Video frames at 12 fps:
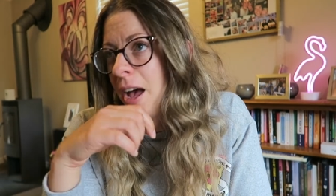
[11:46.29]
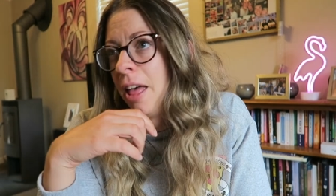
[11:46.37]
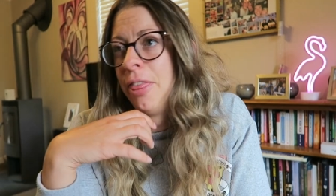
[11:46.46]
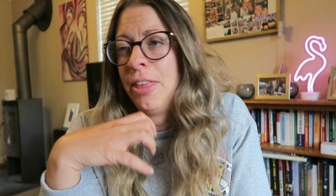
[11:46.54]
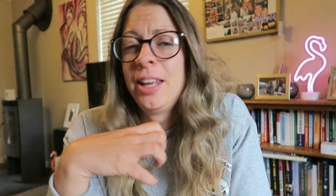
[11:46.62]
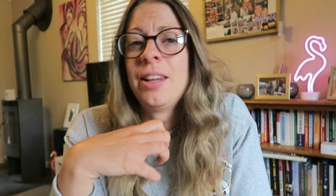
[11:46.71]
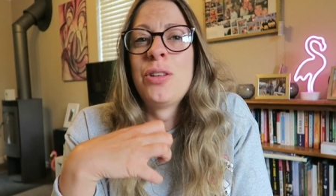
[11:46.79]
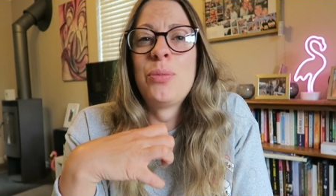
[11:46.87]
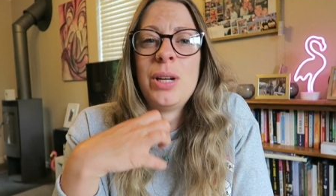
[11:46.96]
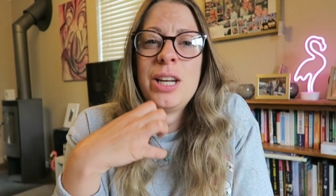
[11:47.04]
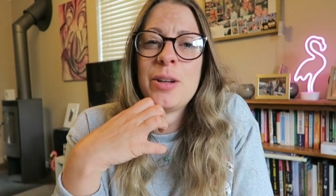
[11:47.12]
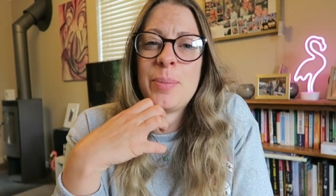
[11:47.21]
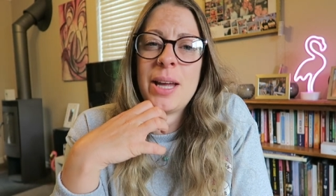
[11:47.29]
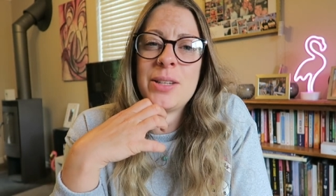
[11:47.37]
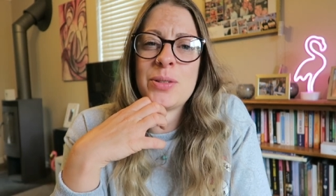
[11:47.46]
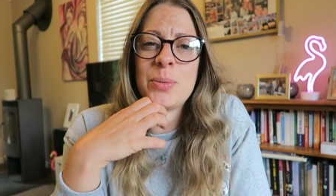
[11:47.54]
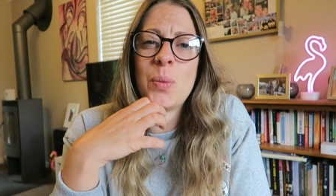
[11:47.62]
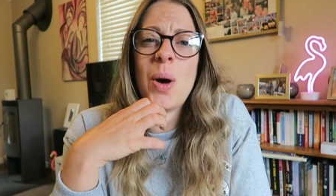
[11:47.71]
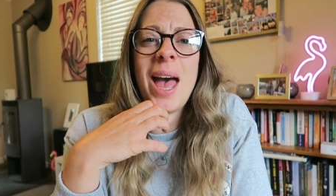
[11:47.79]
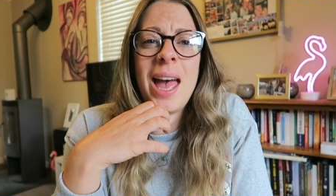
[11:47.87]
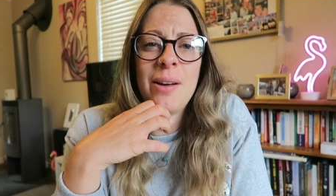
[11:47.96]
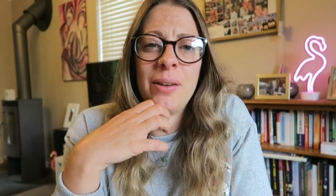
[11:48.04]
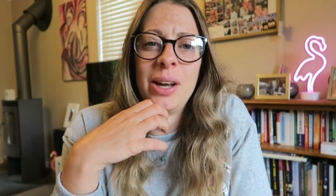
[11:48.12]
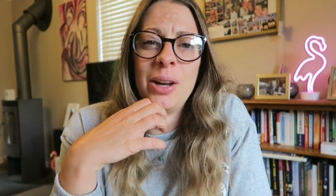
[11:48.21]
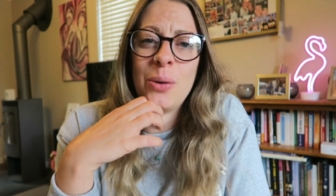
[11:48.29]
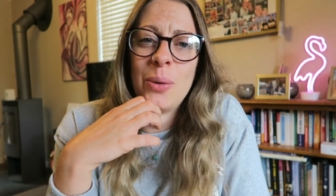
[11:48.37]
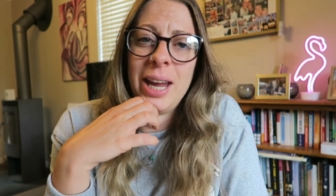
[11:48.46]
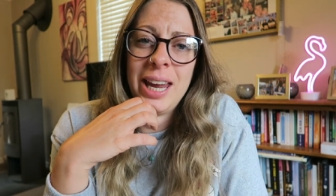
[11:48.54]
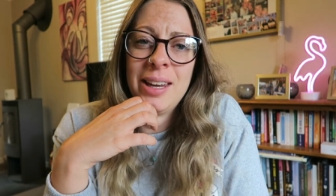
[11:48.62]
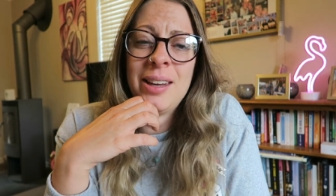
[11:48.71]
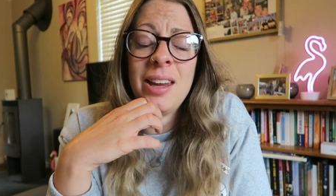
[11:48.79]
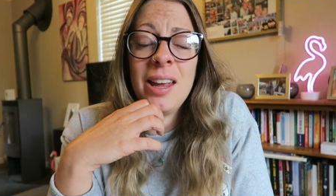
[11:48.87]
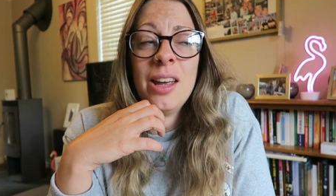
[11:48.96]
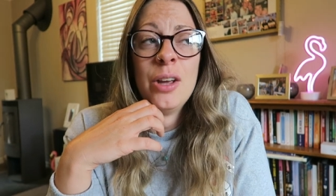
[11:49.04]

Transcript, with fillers: I think this really depends on what area you're in.